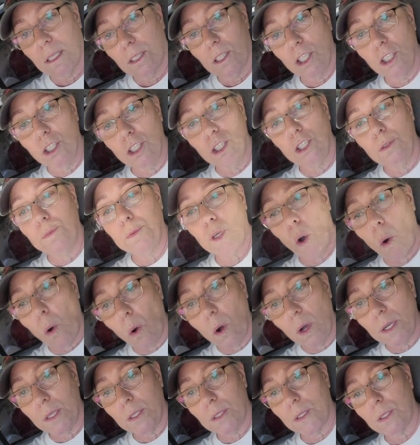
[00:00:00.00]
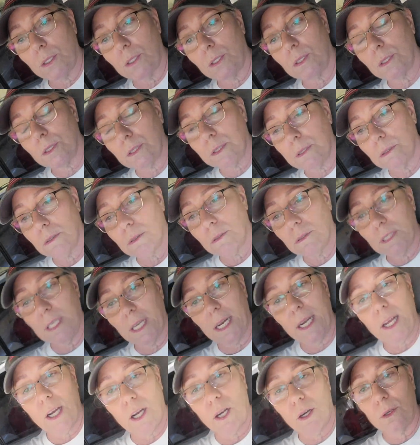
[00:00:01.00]
lubed, oil,
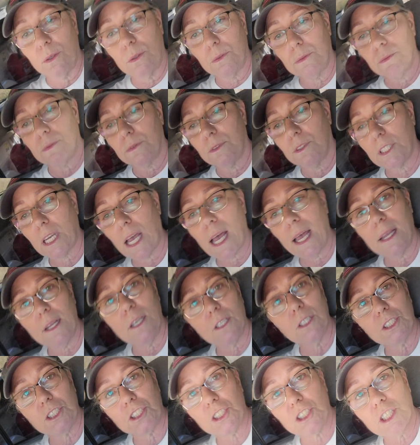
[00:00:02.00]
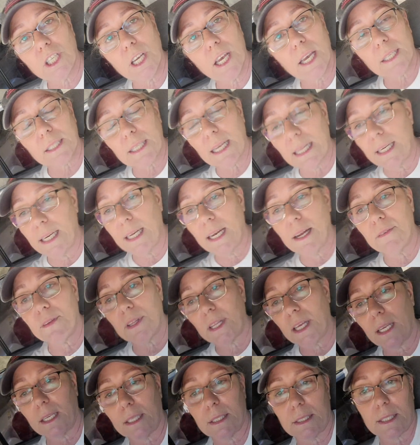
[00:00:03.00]
you know, tires checked. I need
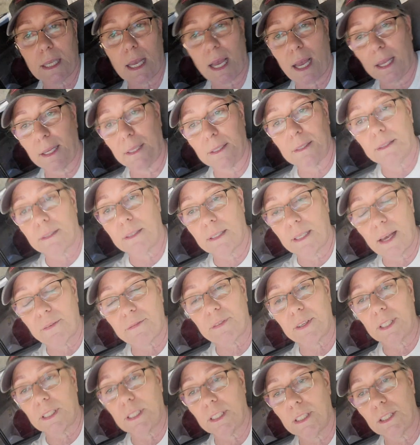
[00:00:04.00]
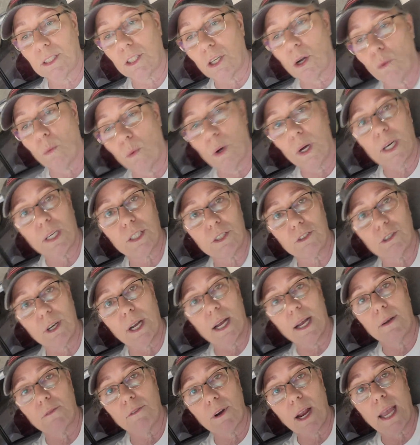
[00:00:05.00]
everything because I definitely don't want to
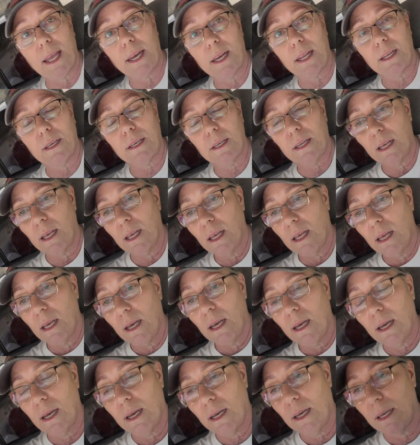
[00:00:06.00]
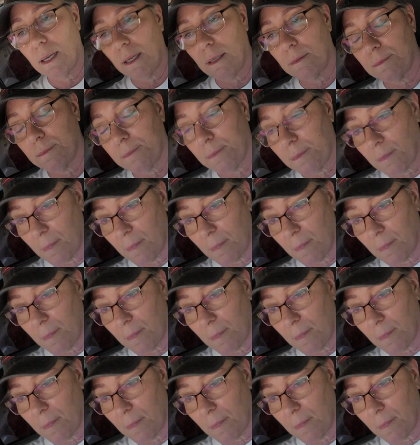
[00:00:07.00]
ride it uh,